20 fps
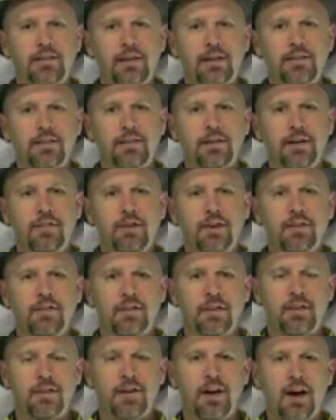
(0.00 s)
sensitivities
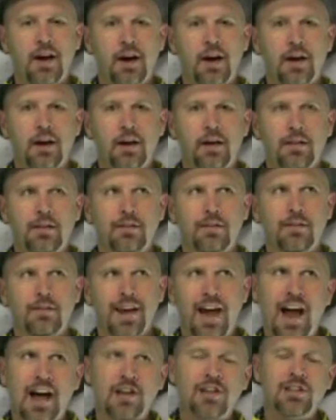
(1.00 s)
on the tongue. There's
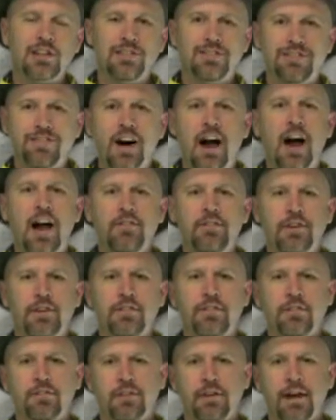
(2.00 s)
actually 5
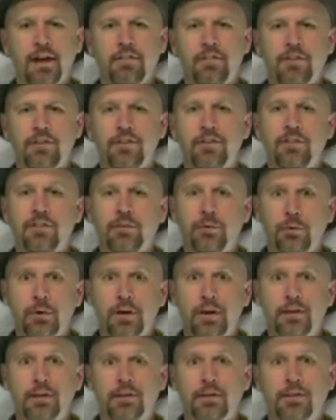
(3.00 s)
different flavors:
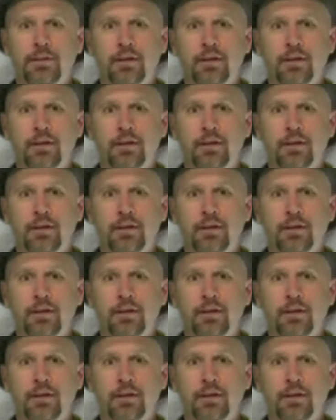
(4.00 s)
sweet,